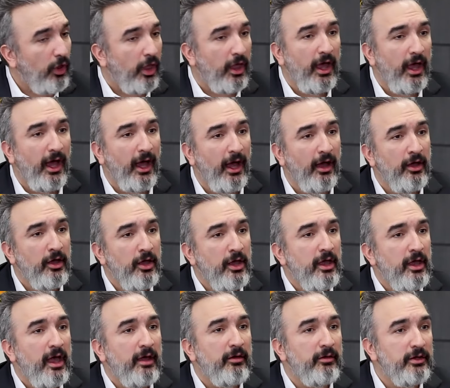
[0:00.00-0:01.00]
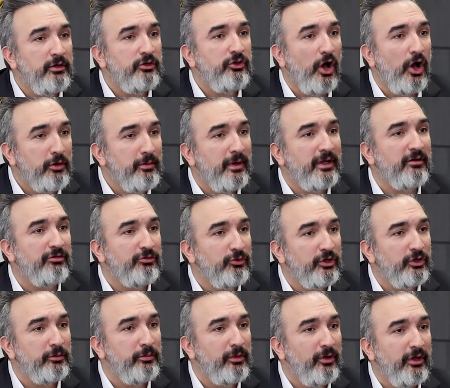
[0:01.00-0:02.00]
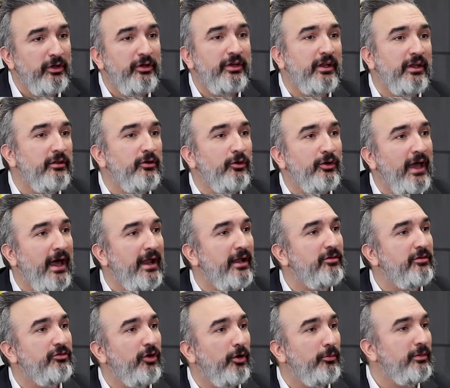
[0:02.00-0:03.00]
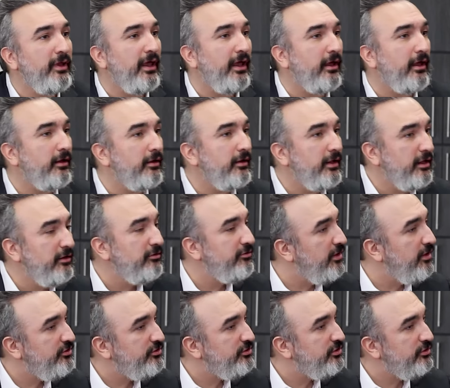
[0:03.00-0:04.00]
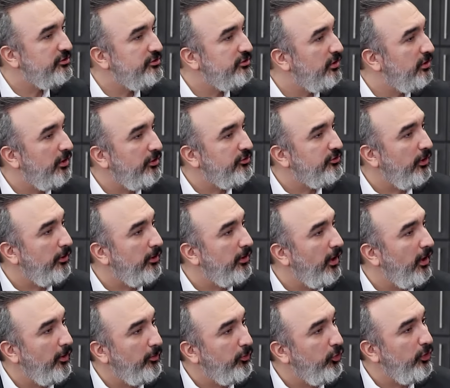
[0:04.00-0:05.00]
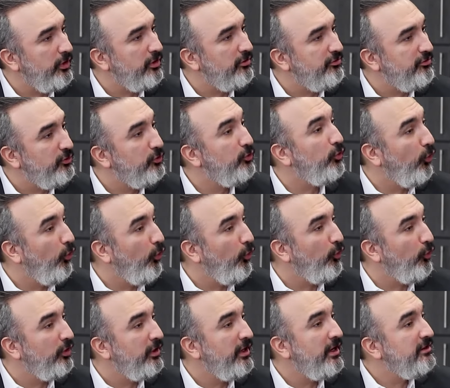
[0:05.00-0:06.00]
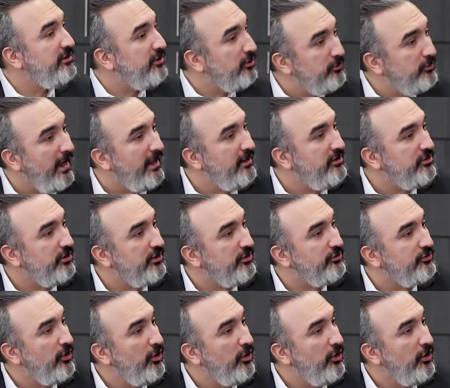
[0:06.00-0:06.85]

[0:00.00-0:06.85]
When we talk about affordability, you can look at it from the investor's point of view or the renters.